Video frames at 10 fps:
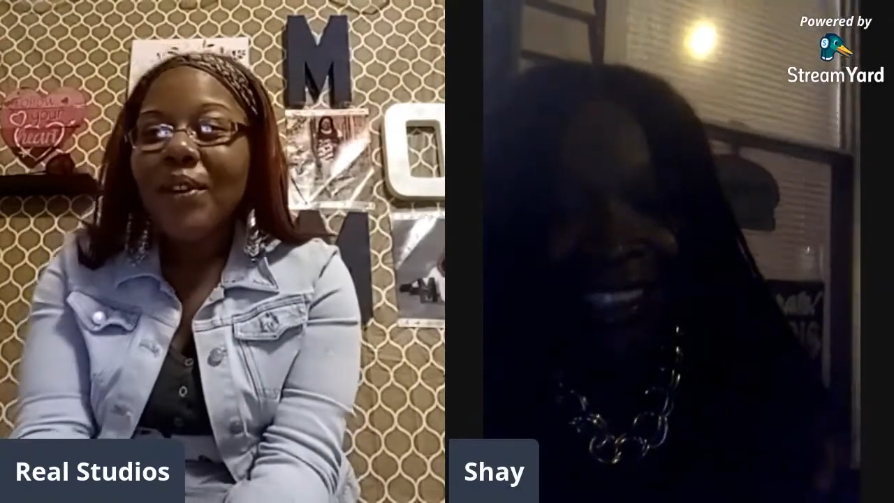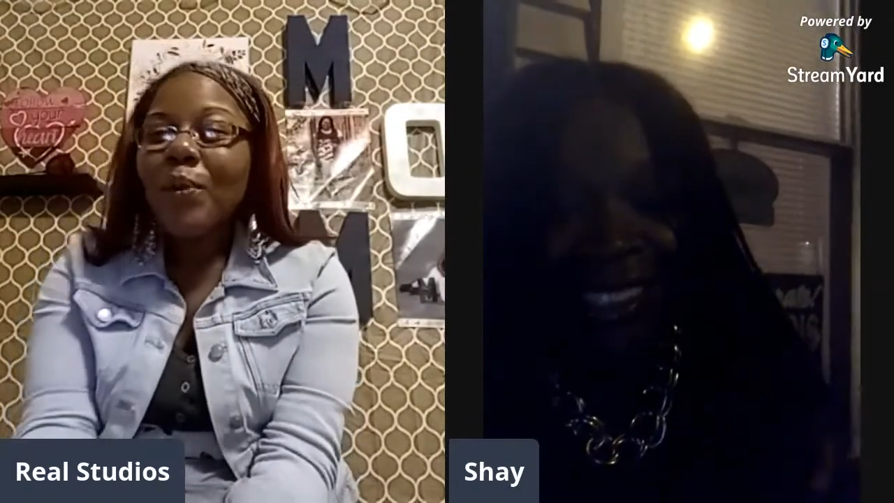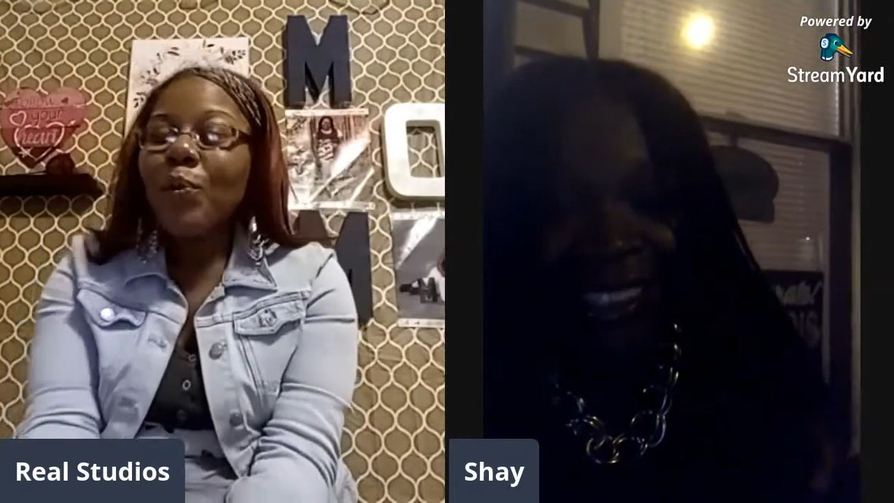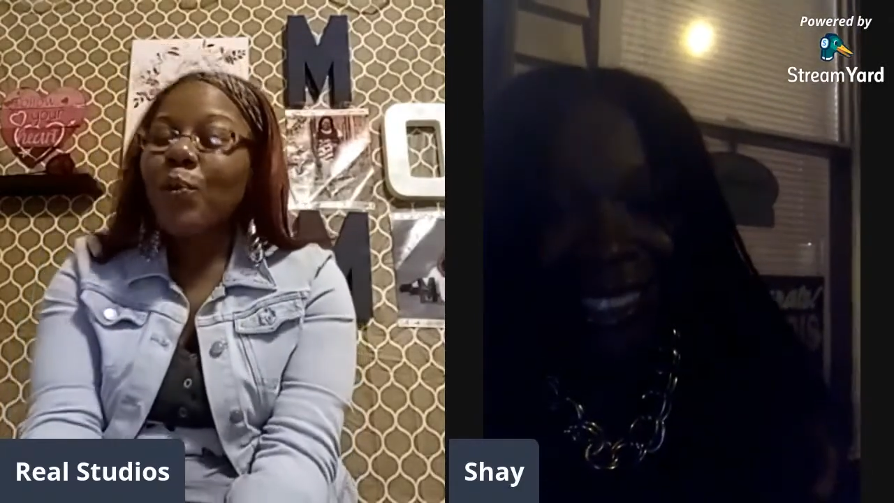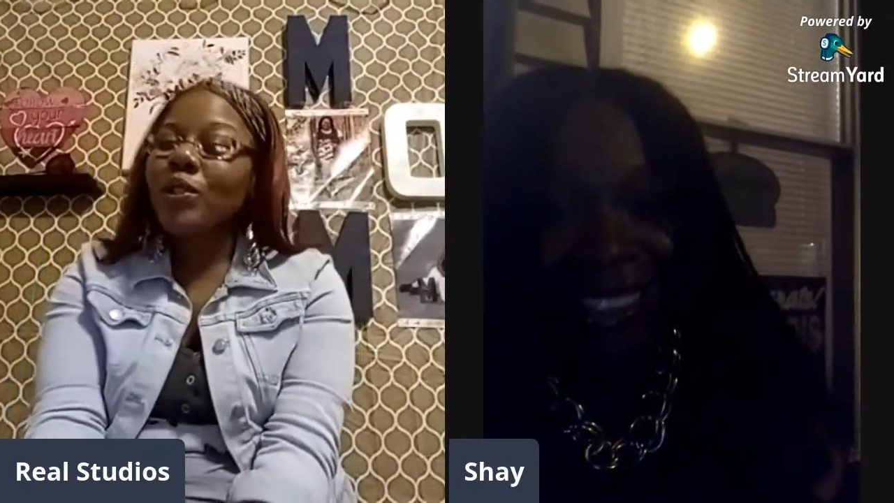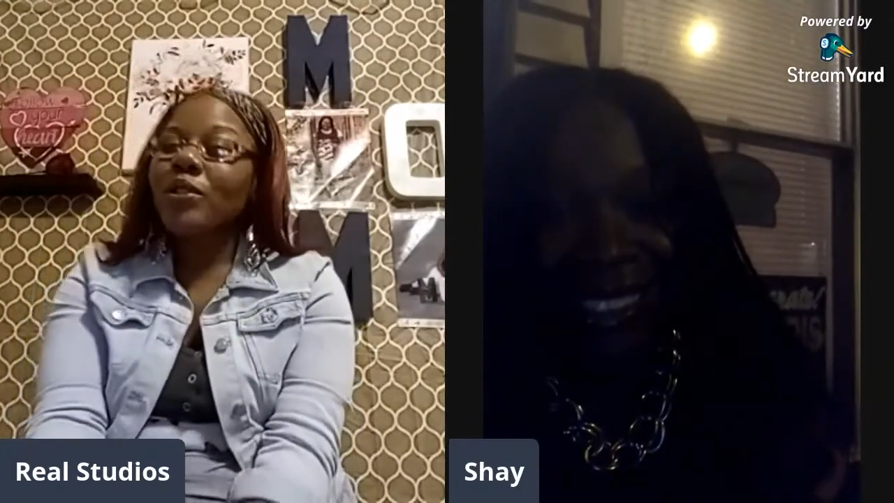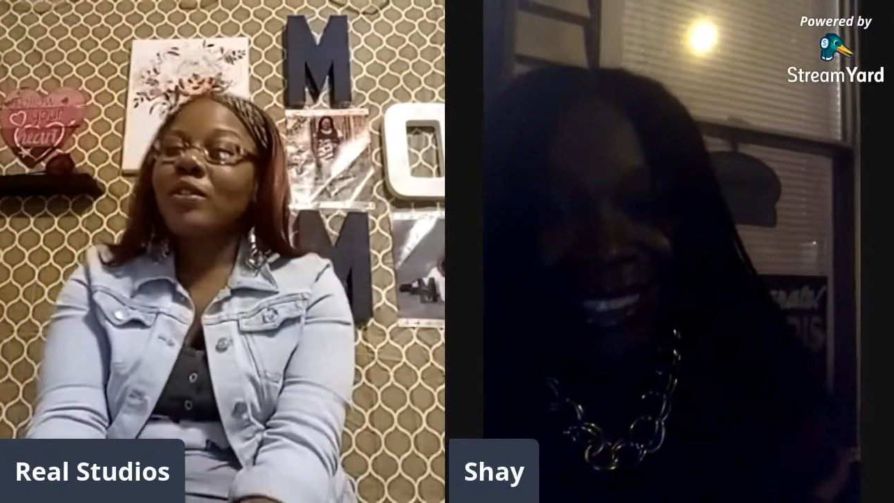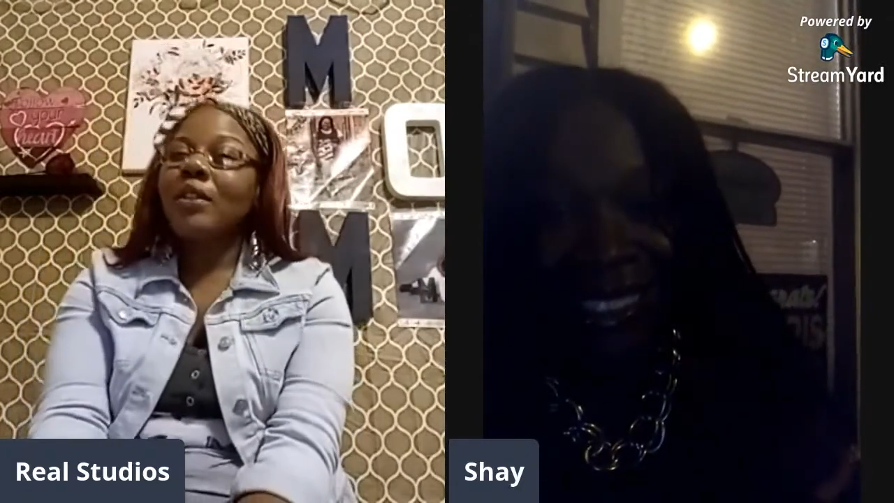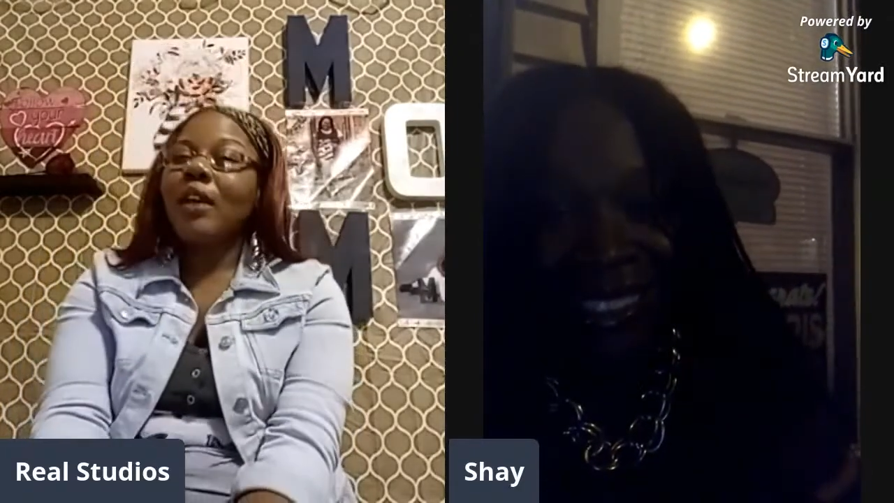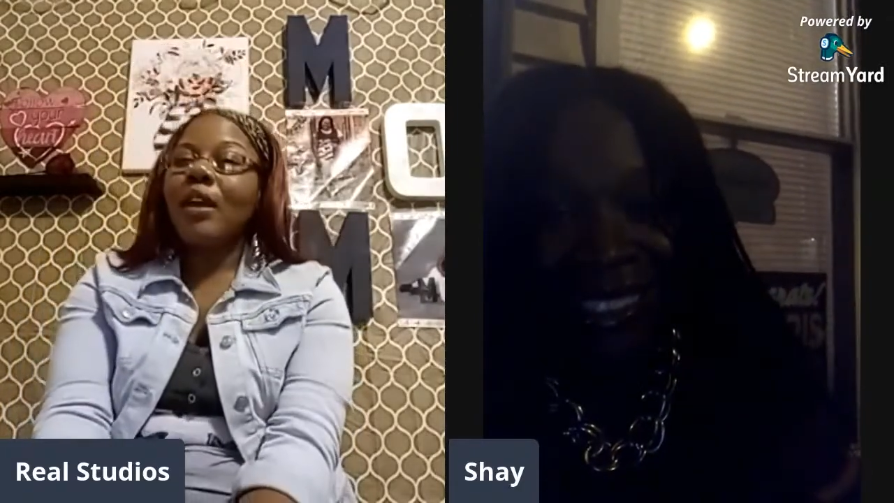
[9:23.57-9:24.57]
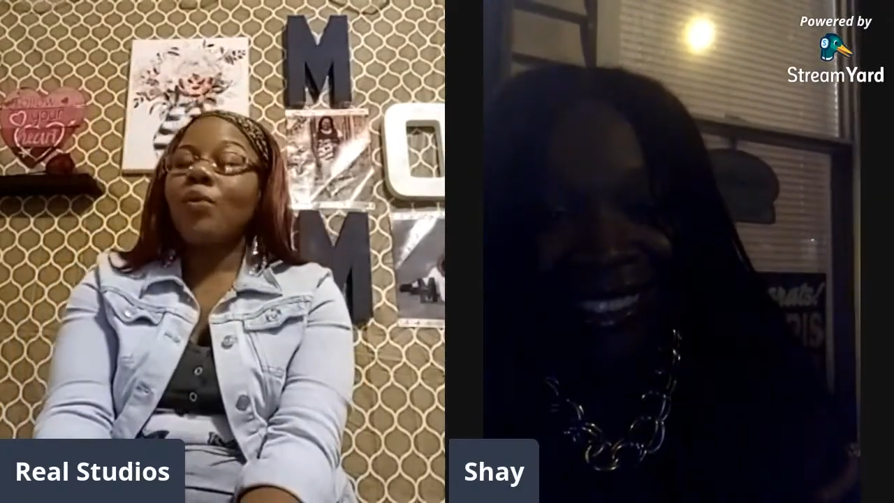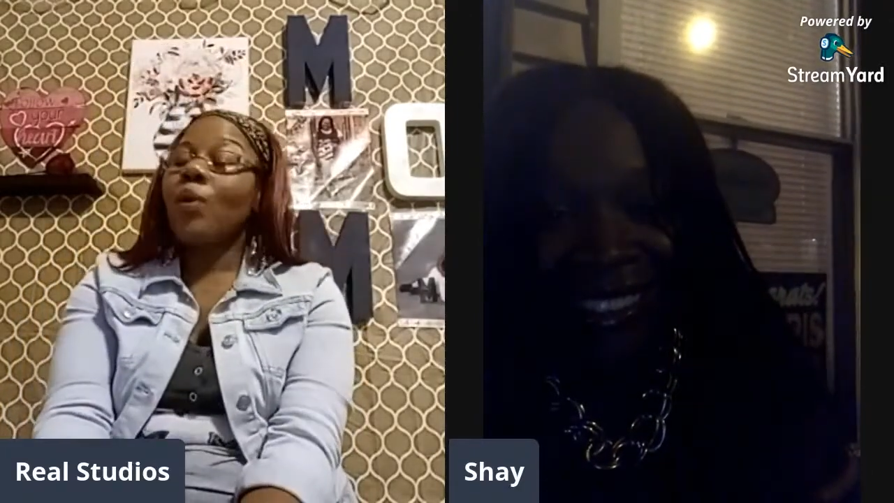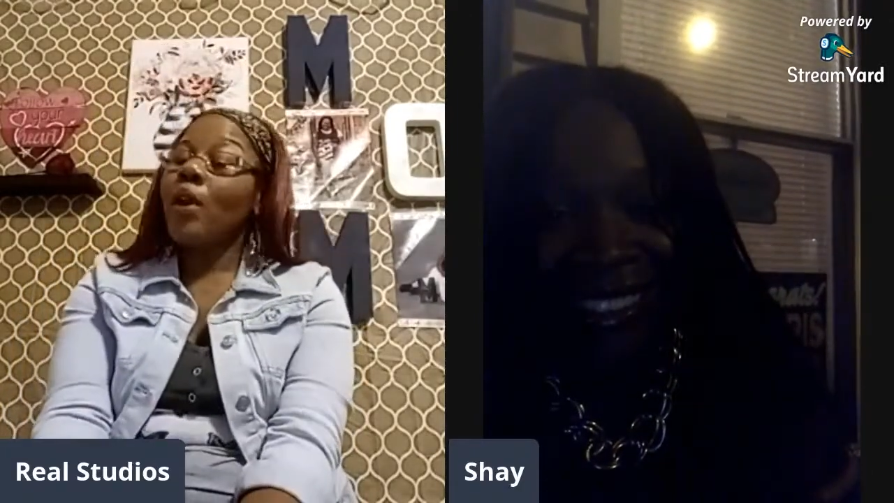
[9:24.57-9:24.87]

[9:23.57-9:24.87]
What? Well,